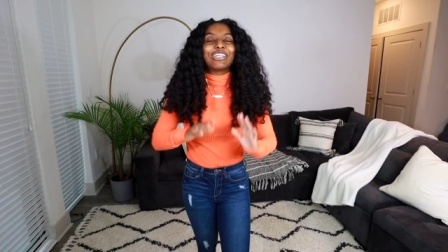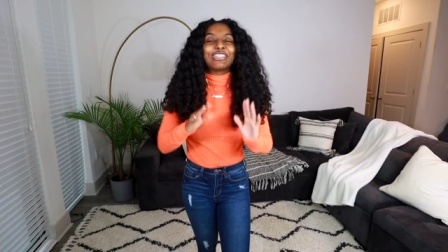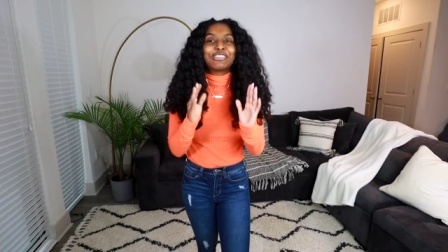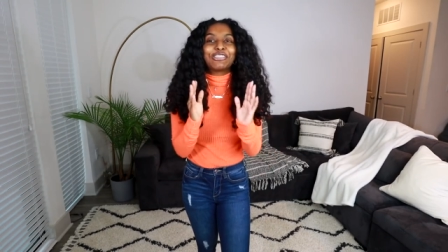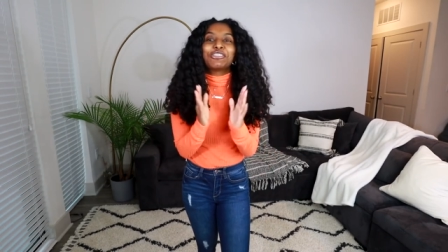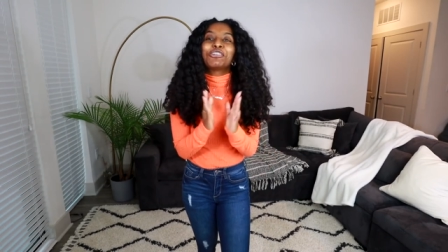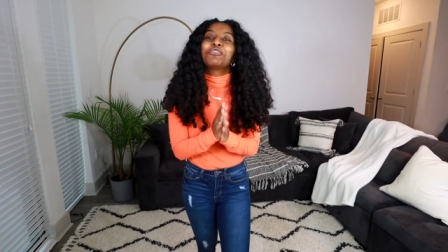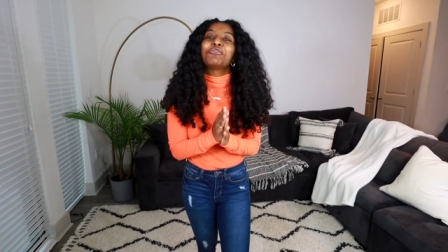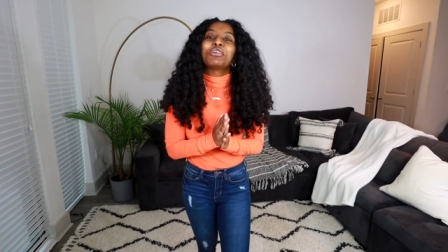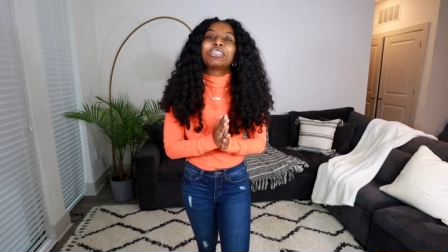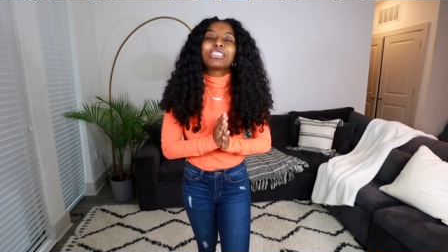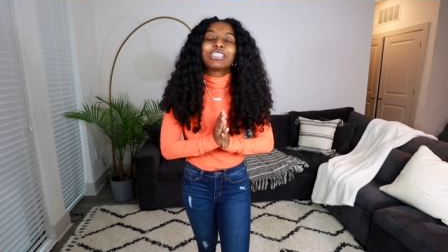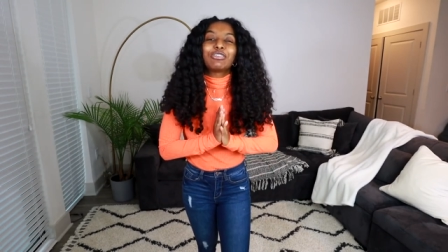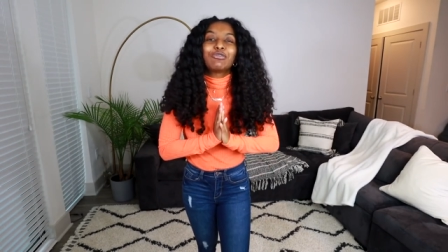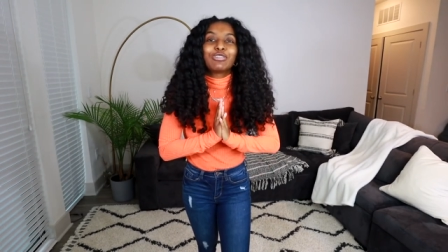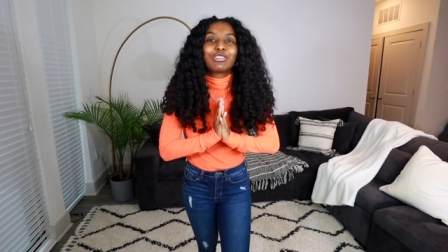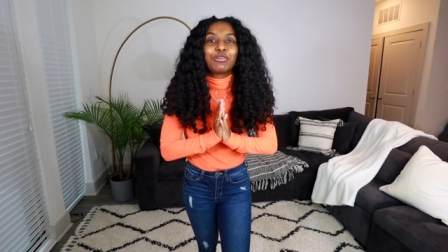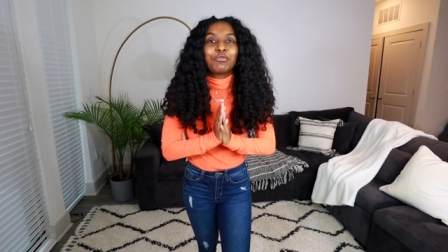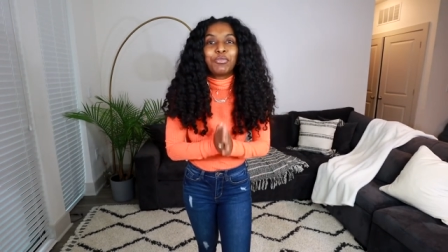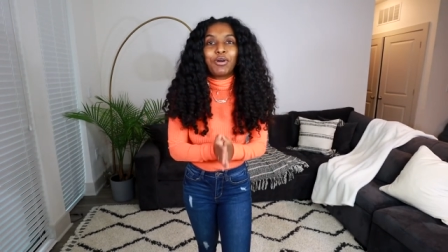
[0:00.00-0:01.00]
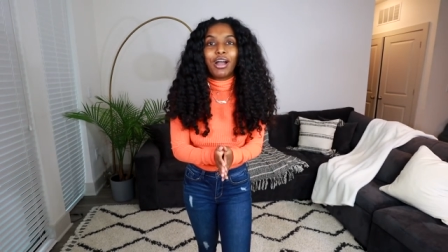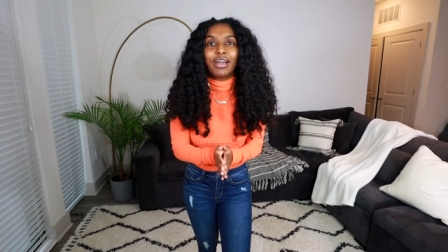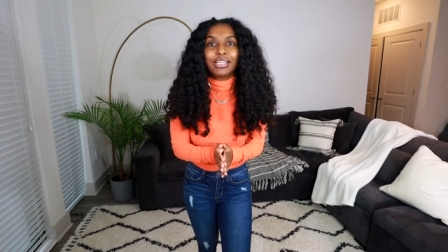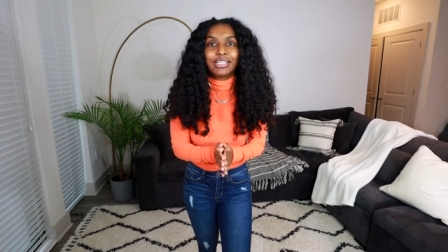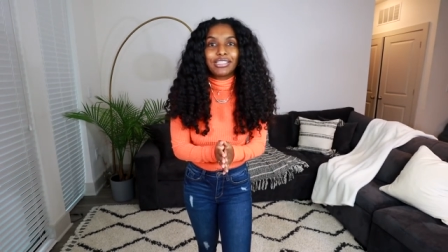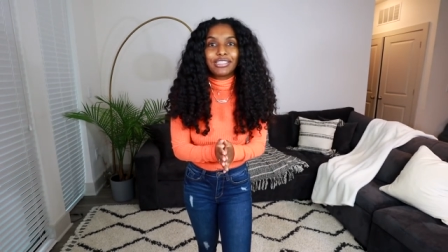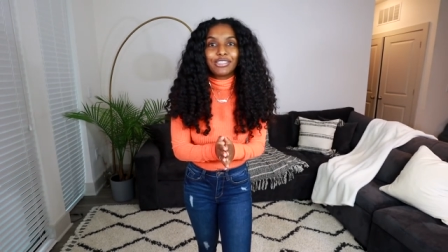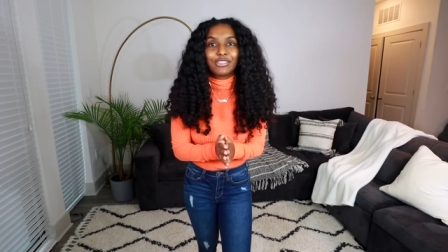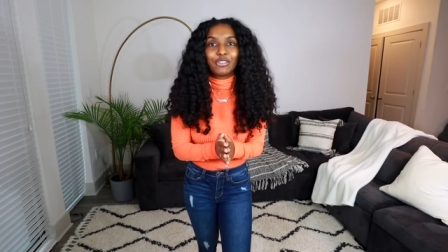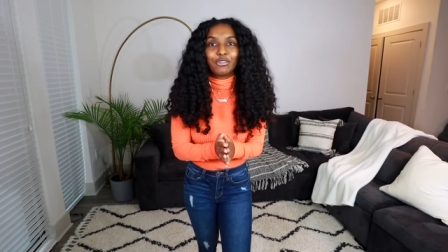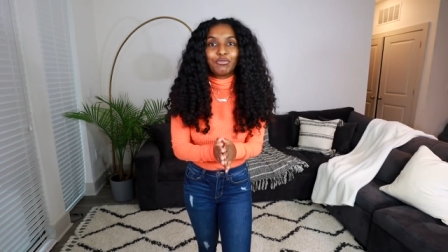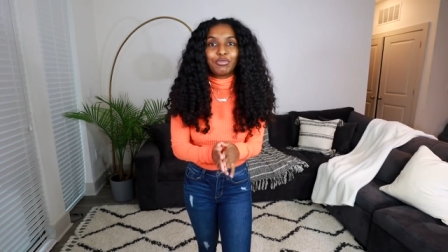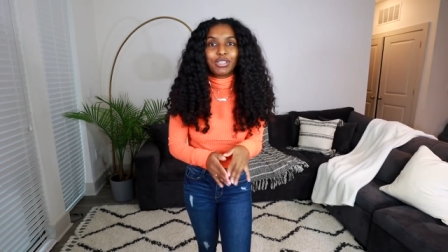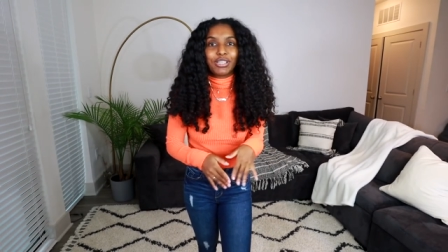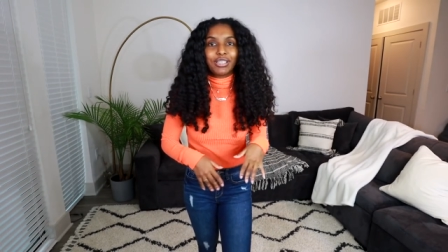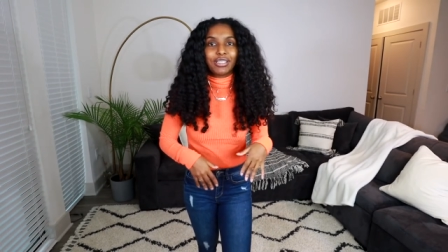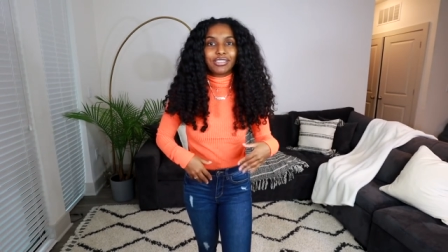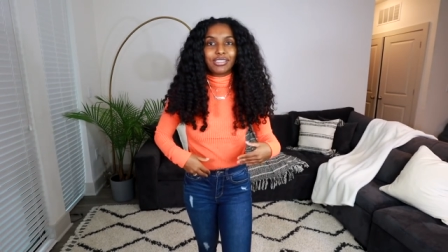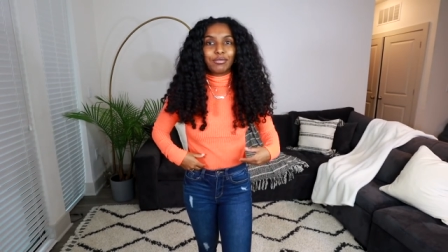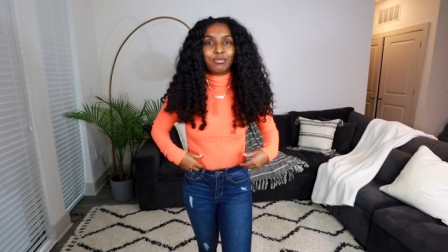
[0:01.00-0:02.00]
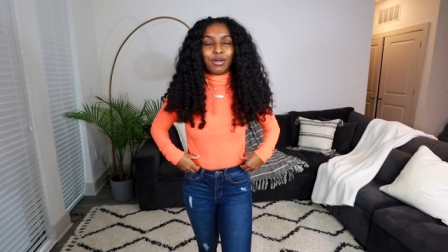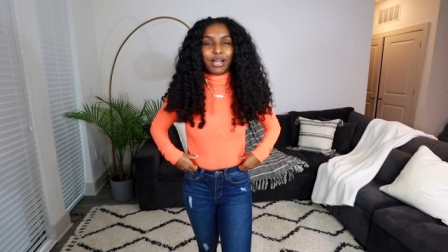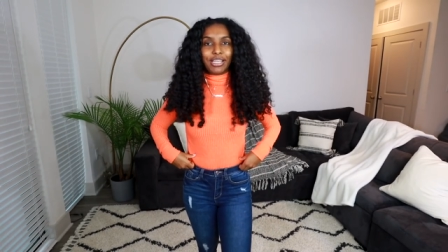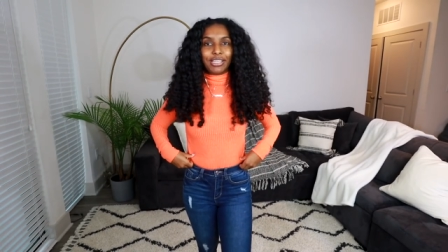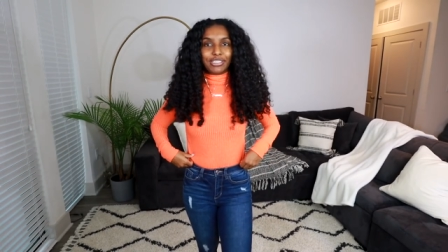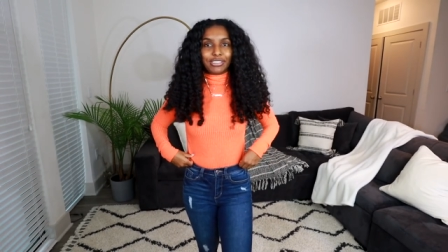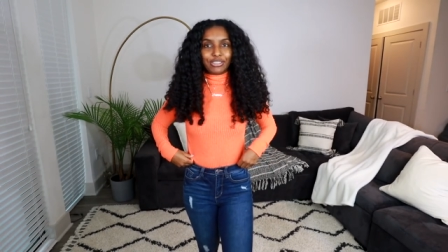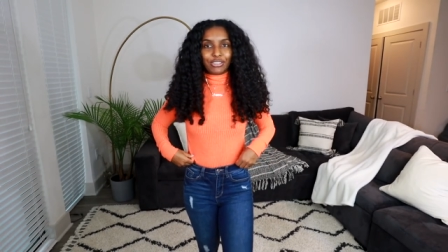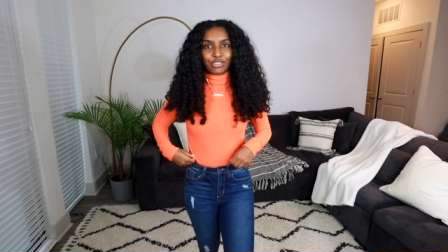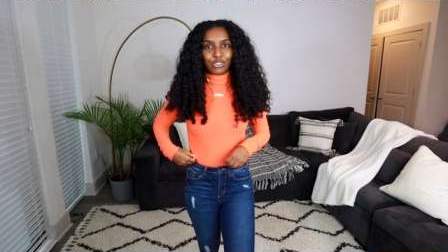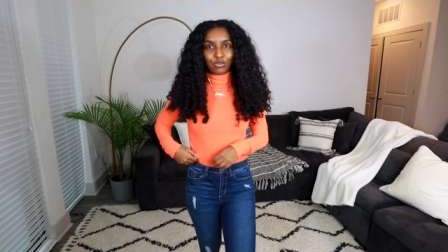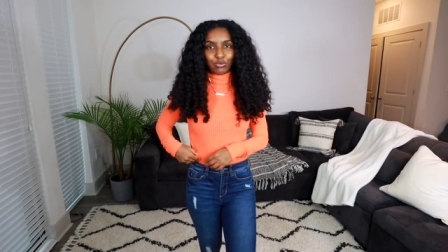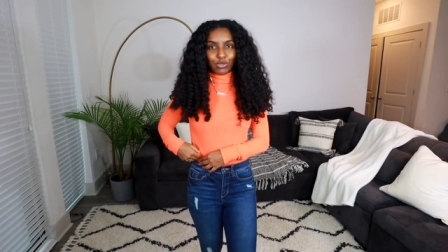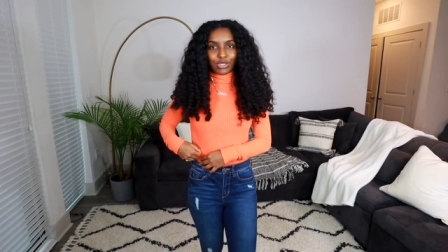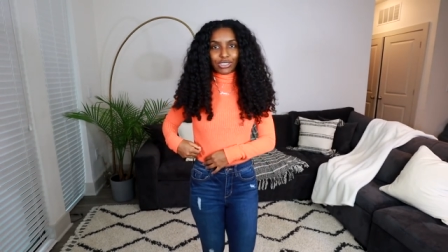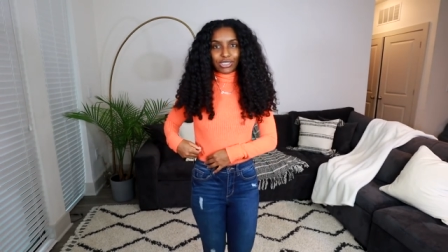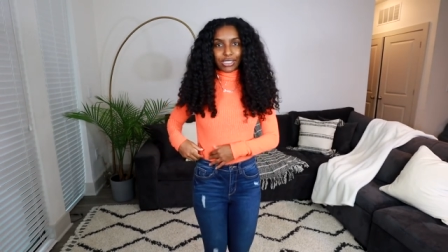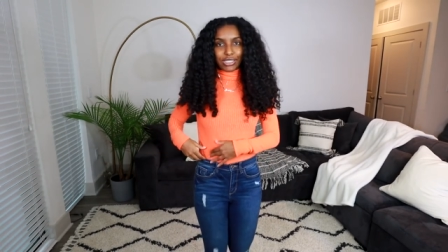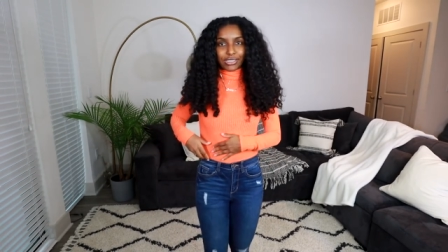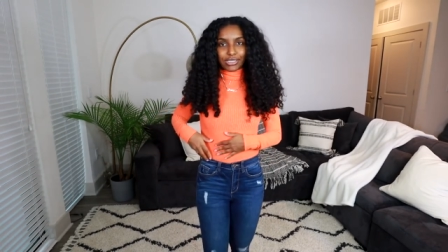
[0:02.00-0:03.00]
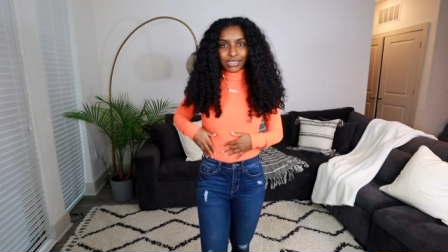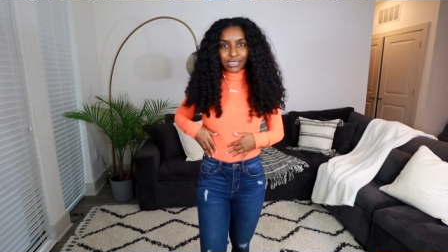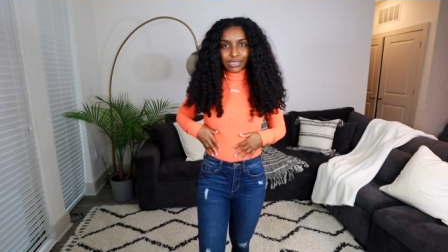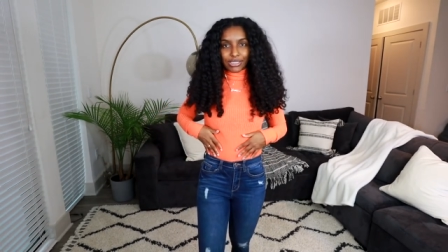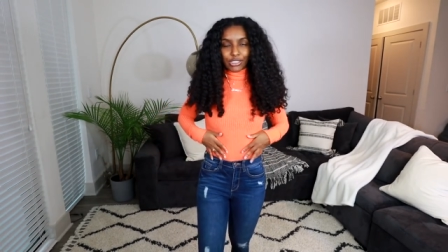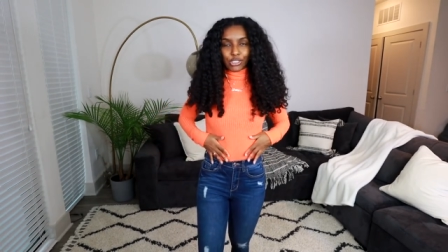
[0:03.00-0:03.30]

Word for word: I do wish it was a bodysuit because the bodysuit would just,